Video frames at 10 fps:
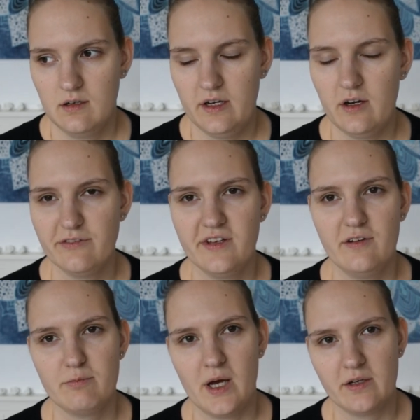often
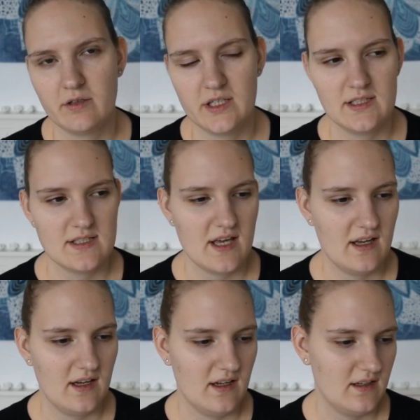have migraines
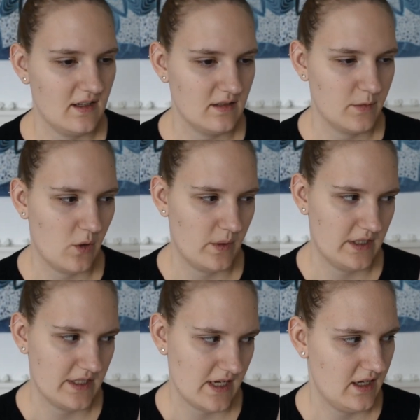and at the
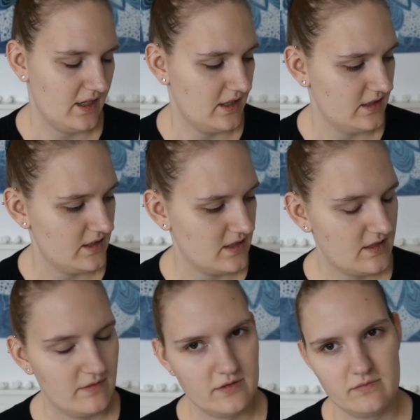moment and
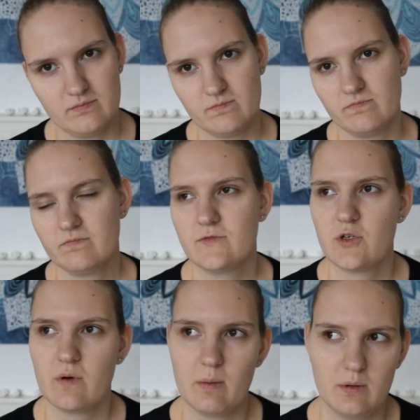
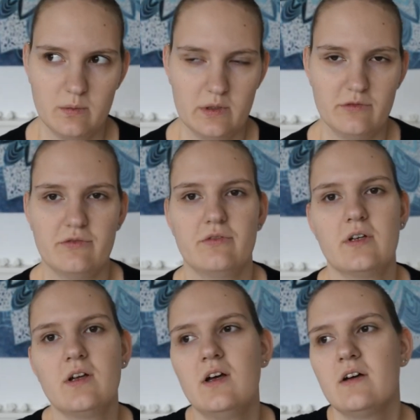trouble with
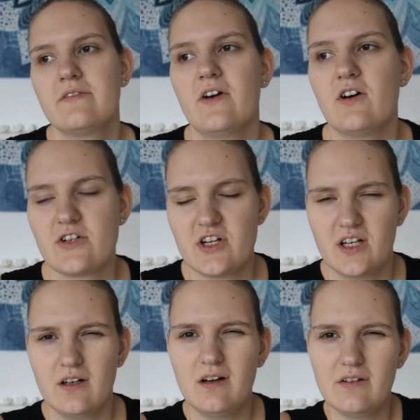nausea
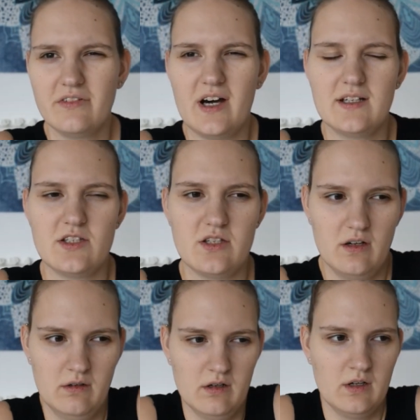and all of that,
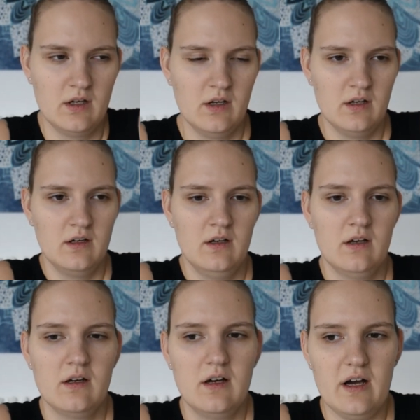so
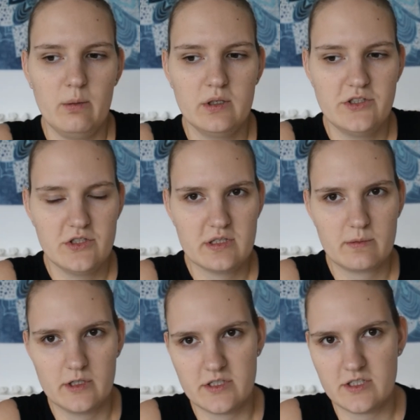I will do
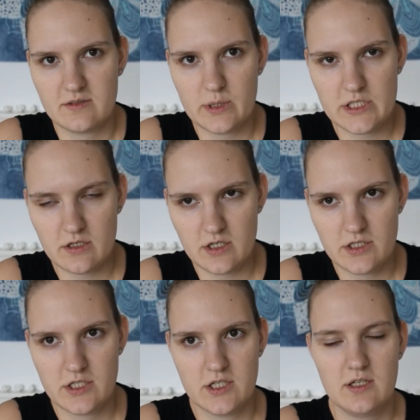some
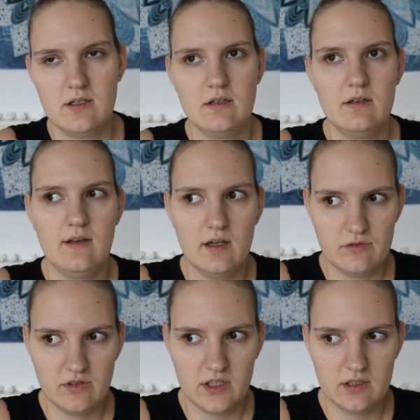research in that
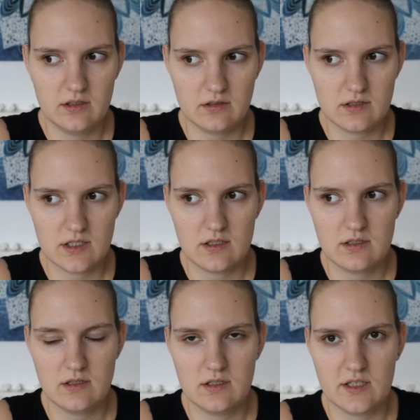field
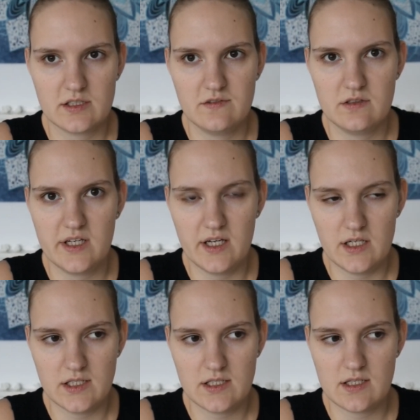the next few
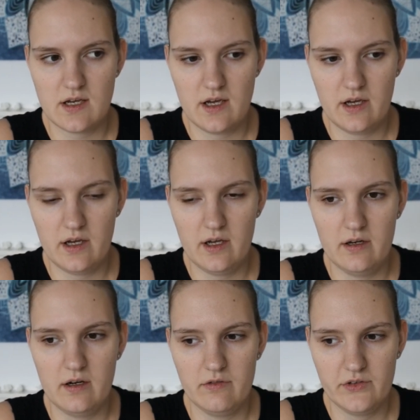days,
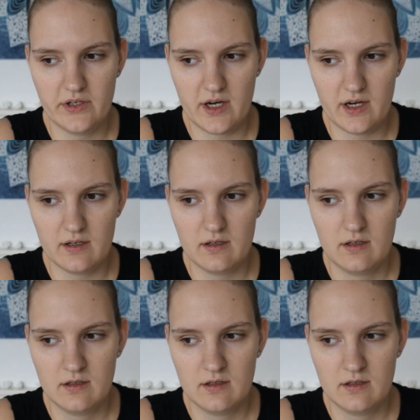and after that